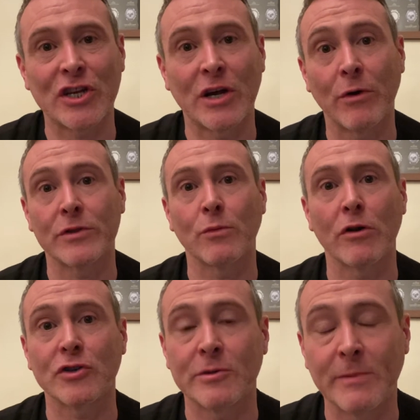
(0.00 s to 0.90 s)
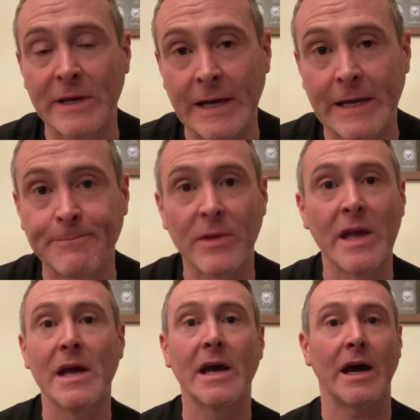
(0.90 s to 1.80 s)
I want the watch to be in.
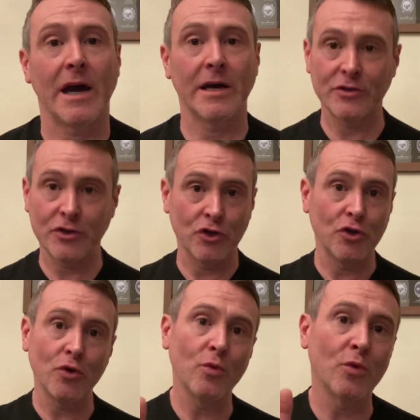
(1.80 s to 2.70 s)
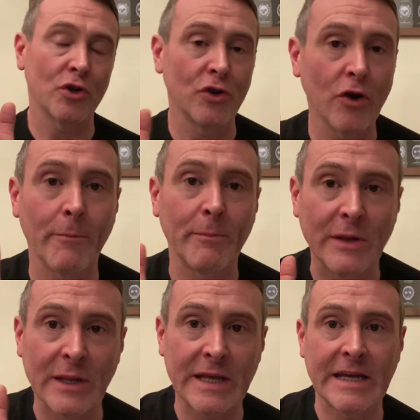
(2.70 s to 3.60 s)
And you would not
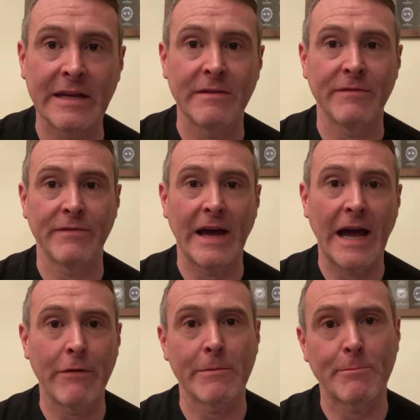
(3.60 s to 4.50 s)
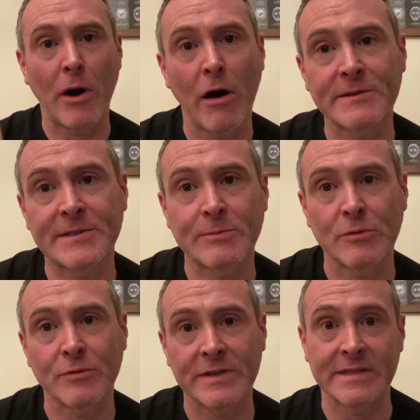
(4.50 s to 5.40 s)
believe how
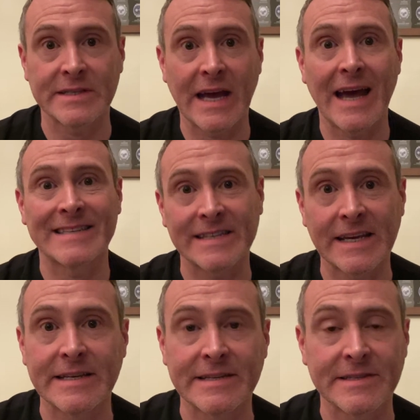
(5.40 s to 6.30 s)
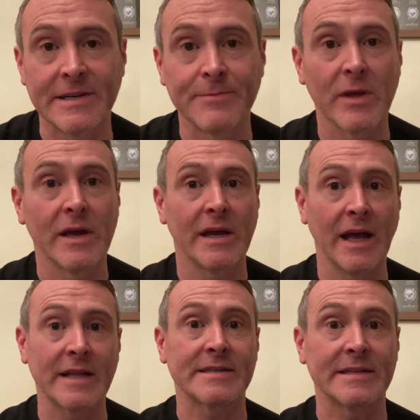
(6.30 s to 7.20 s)
impossible this task is.
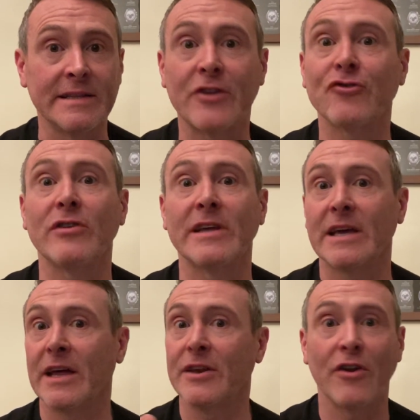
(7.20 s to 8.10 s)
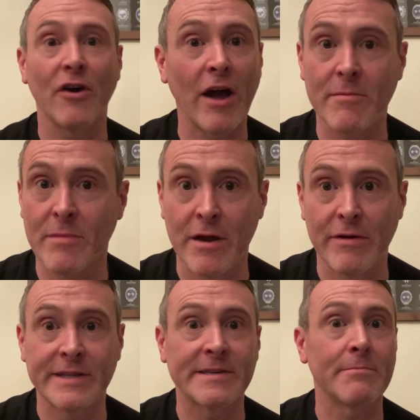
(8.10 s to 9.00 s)
It's literally a nightmare.
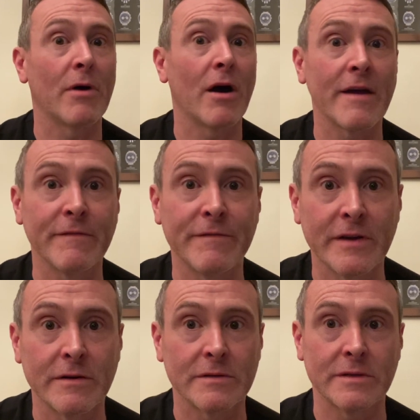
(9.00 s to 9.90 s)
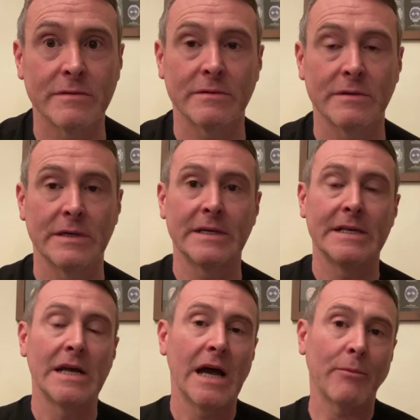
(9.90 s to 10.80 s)
It's a minefield.
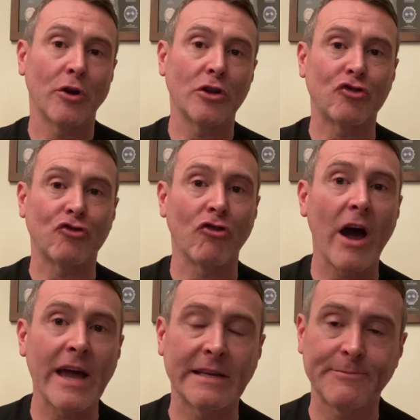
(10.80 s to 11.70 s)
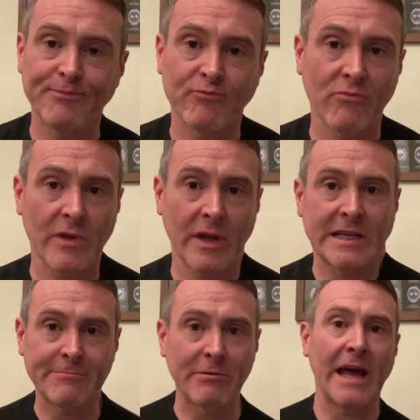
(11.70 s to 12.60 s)
I'm going to try and
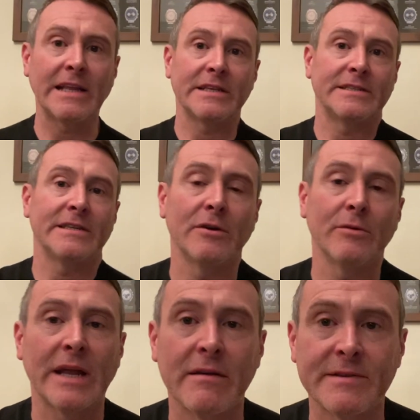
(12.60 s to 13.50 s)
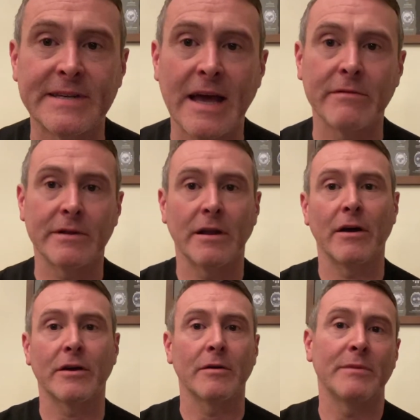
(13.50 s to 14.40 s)
explain it to you without sounding
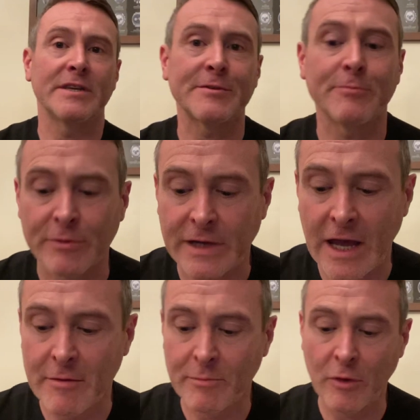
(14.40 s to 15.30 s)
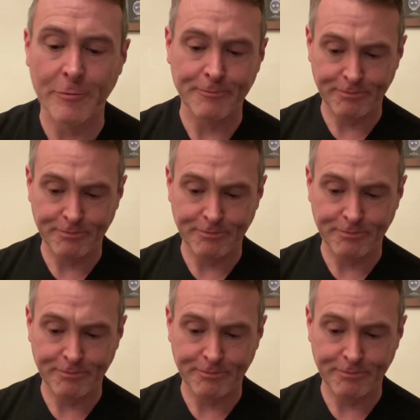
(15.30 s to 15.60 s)
like a miserable git, but